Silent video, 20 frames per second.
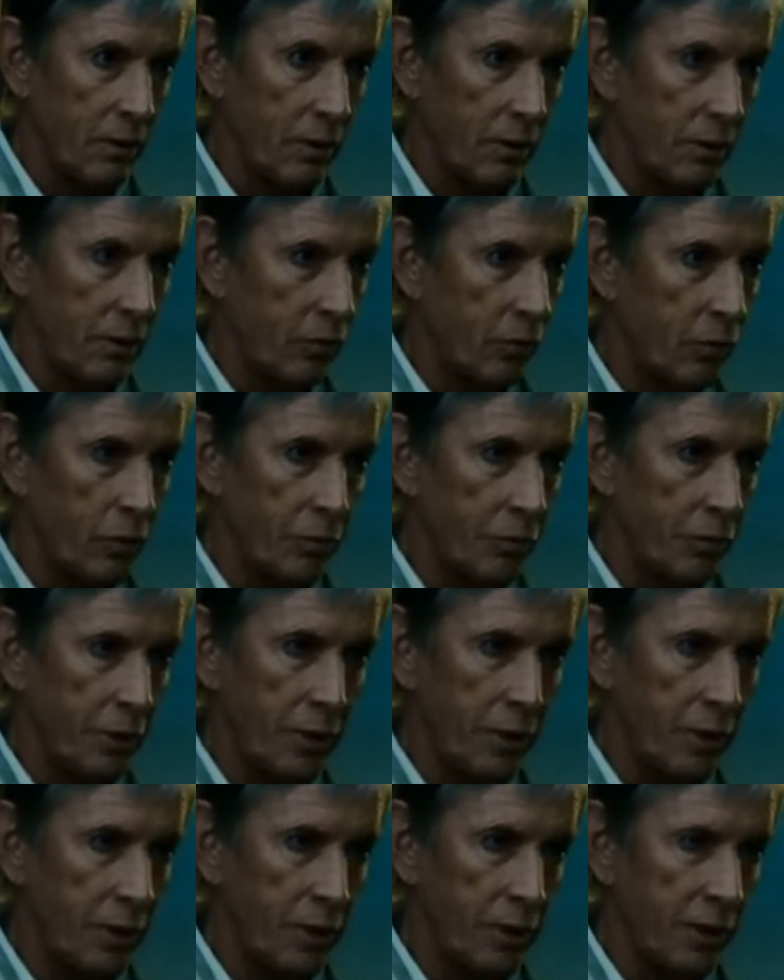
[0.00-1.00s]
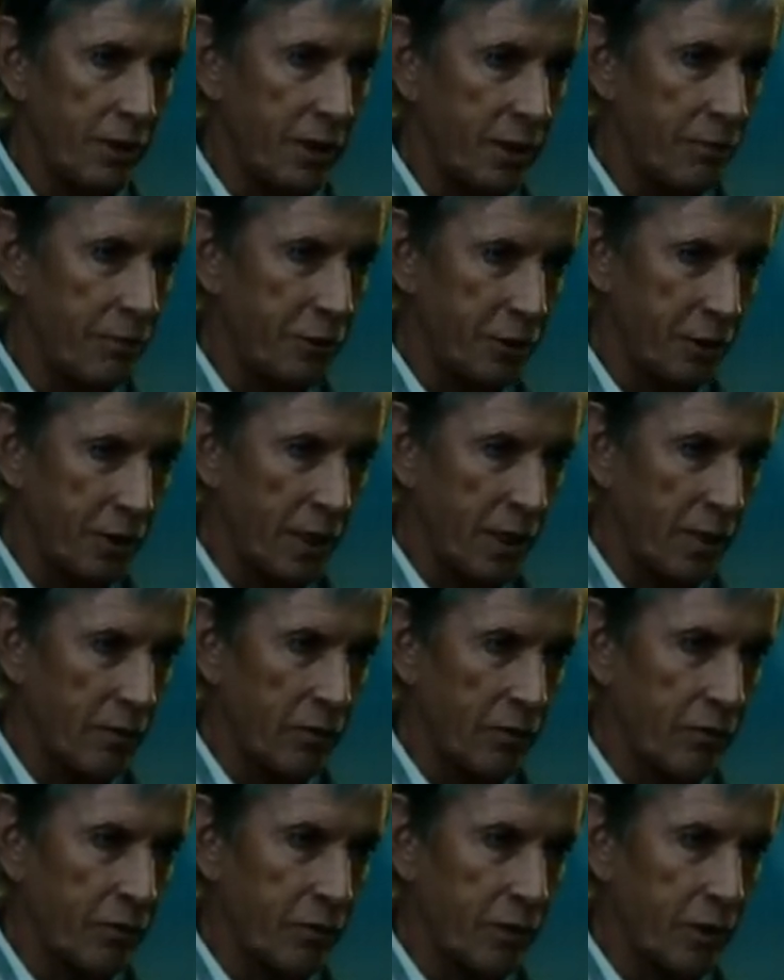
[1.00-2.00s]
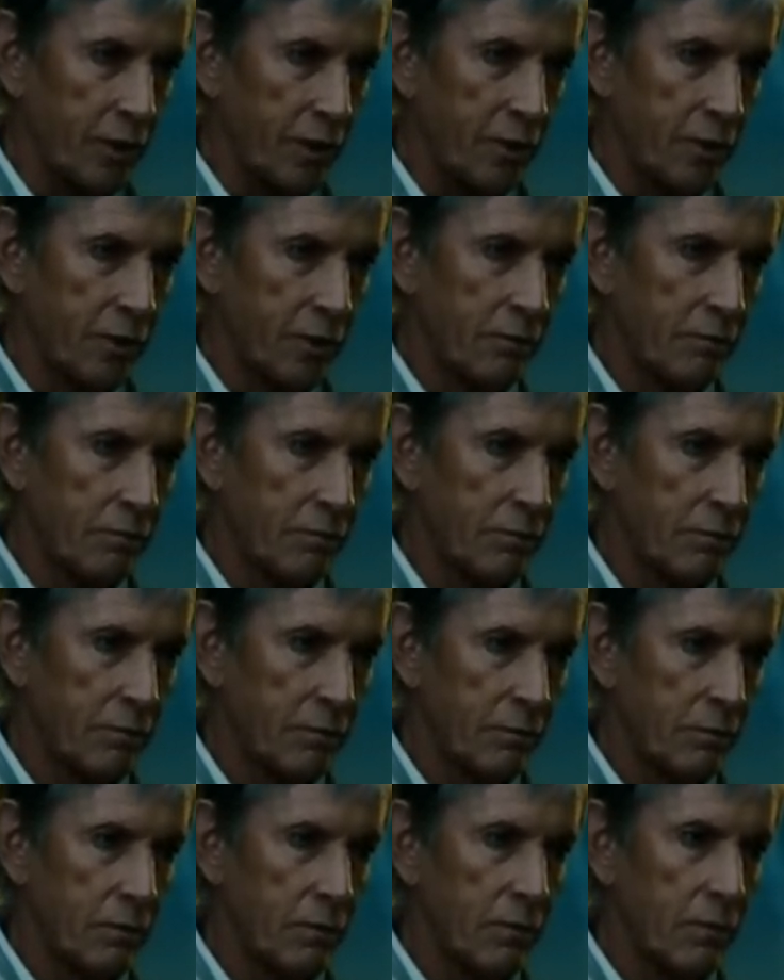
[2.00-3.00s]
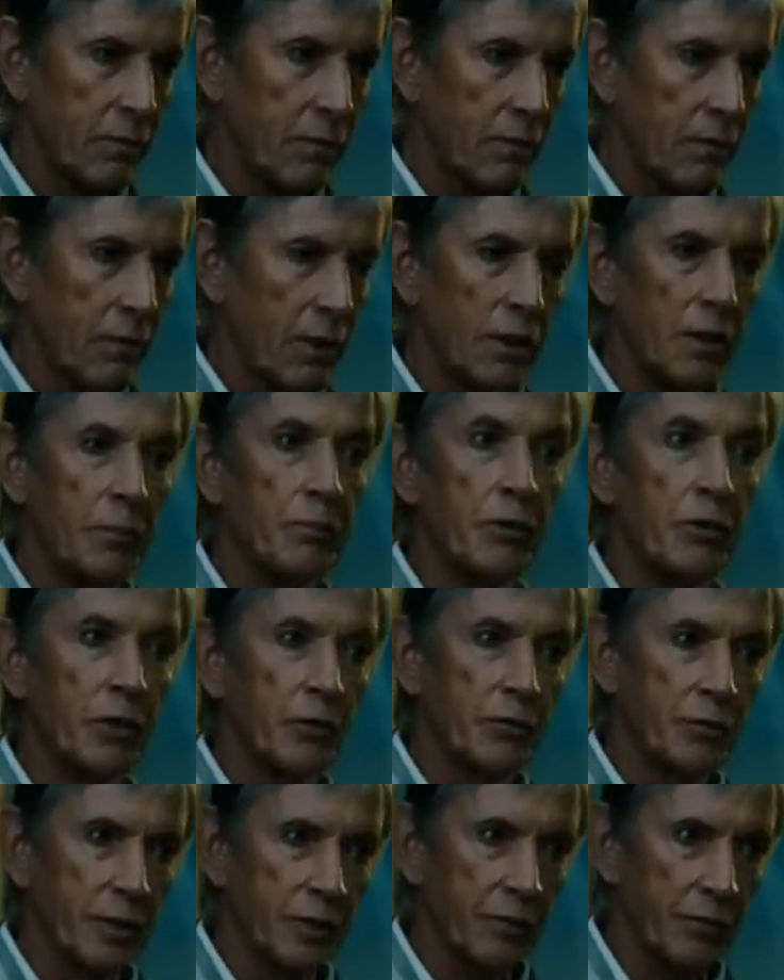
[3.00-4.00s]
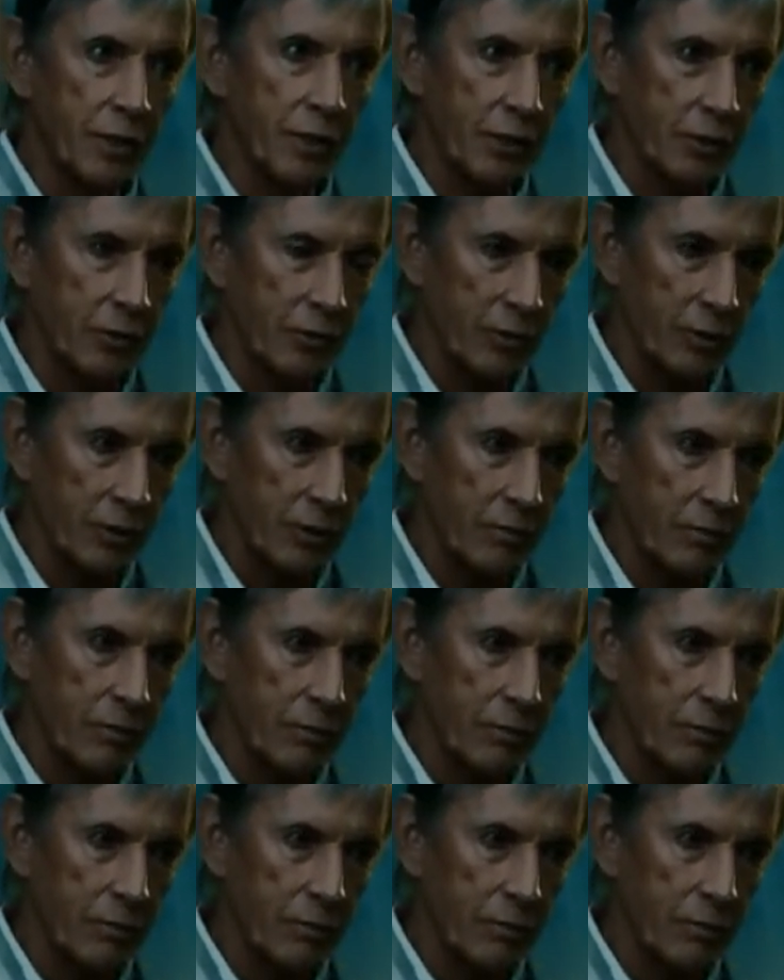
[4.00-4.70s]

It will be a deep sacrifice and a perfect victory.